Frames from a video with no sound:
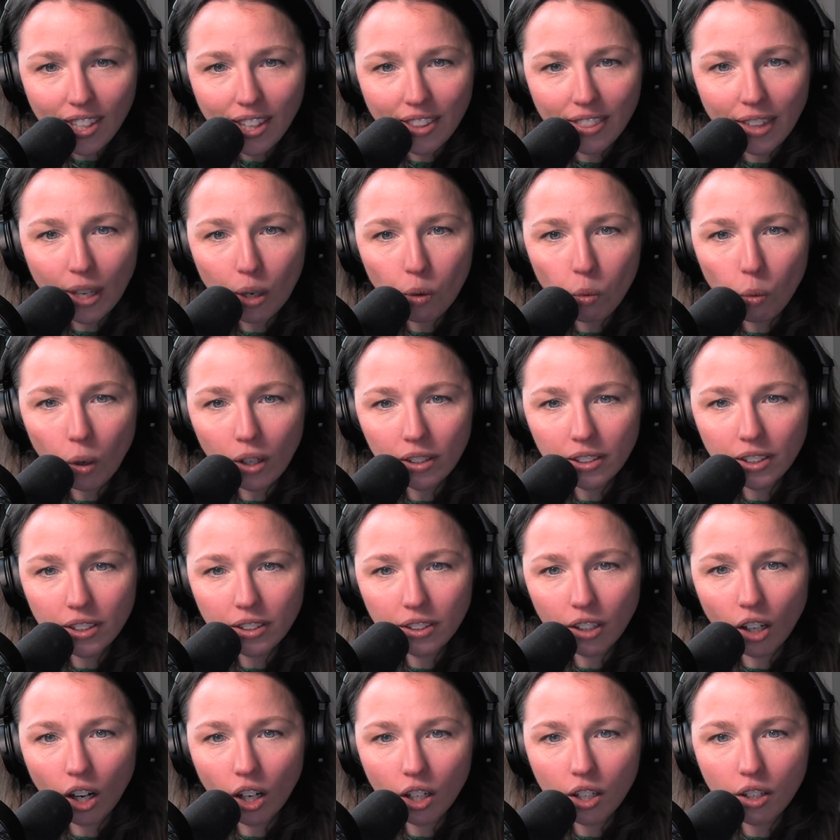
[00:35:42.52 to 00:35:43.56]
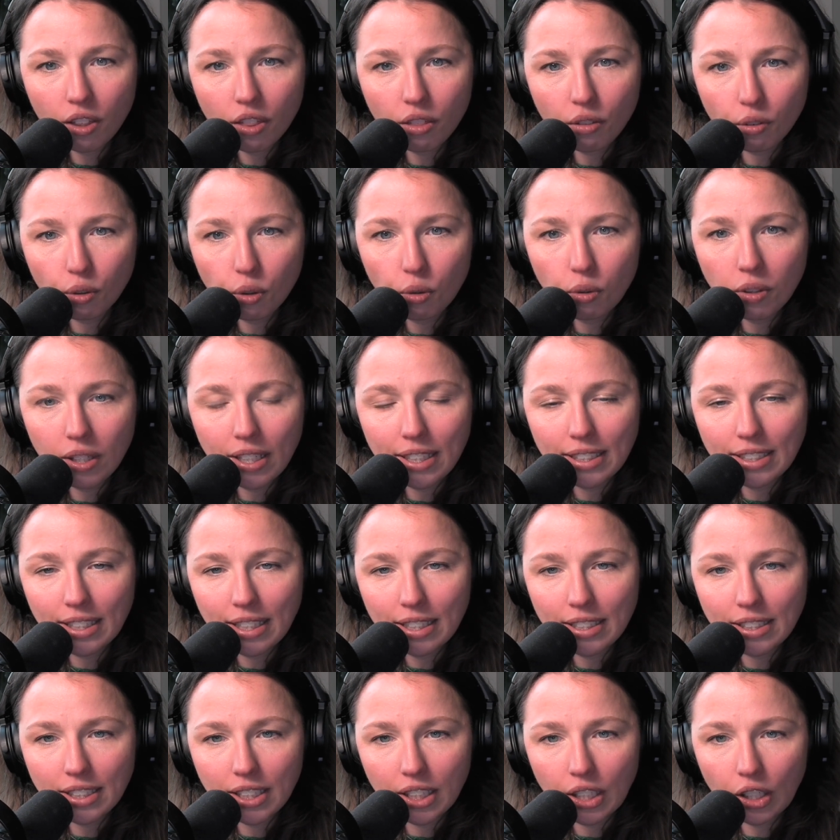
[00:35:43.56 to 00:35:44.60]
they want to talk through these
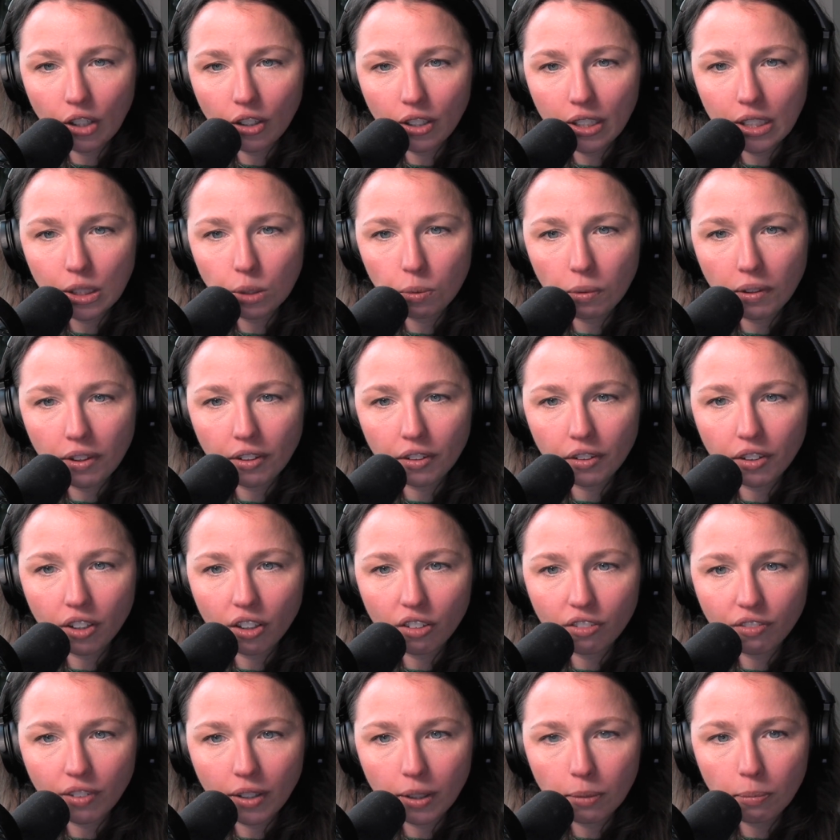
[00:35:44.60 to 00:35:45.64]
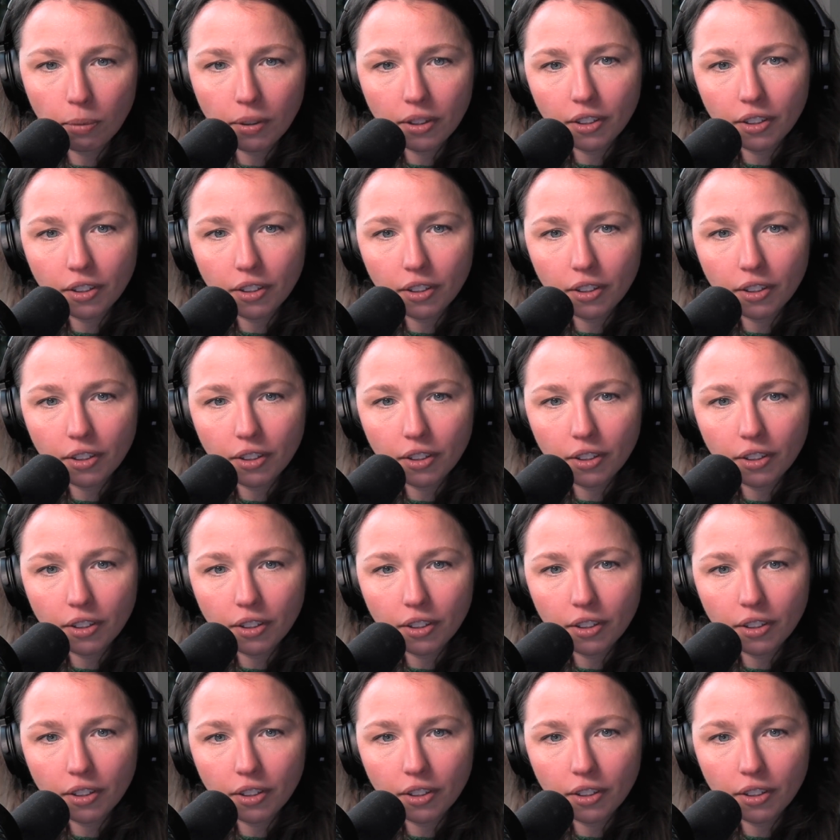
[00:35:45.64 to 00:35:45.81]
insecurities with their girlfriend,